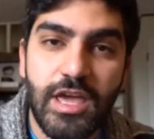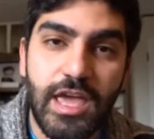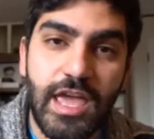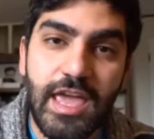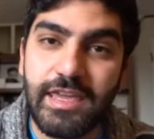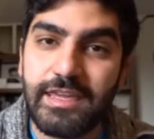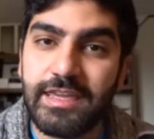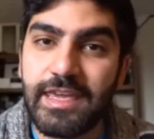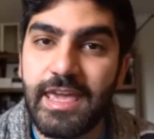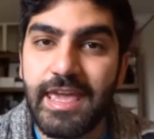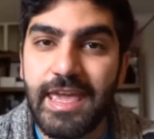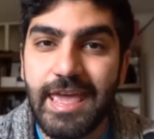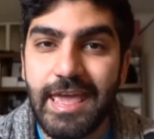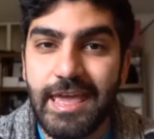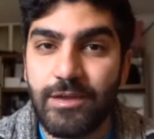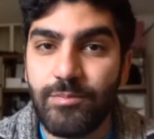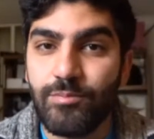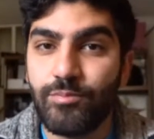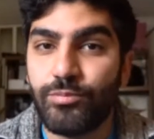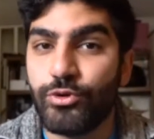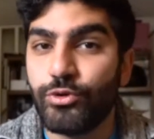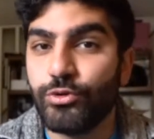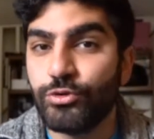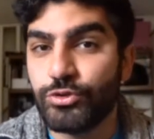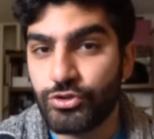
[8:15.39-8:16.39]
aka
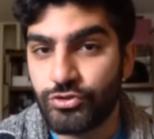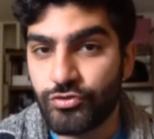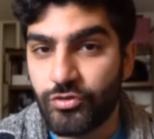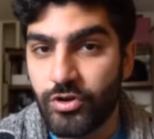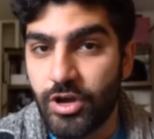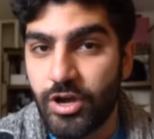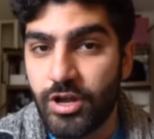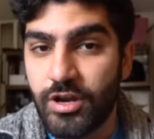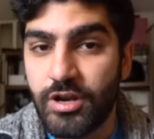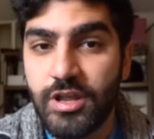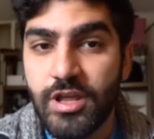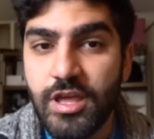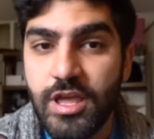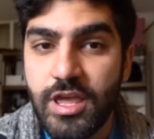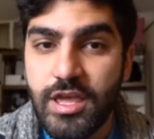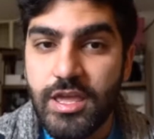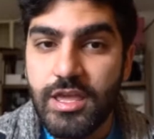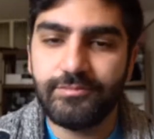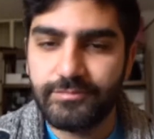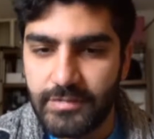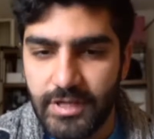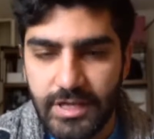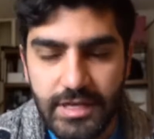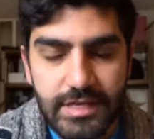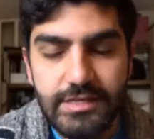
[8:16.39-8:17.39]
Boltron.
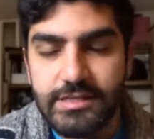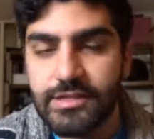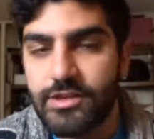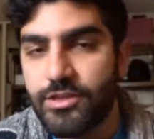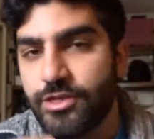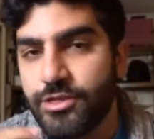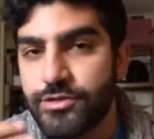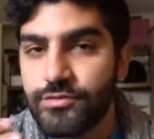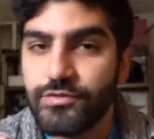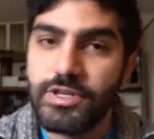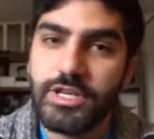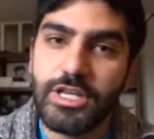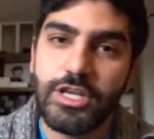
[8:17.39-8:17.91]
He's a three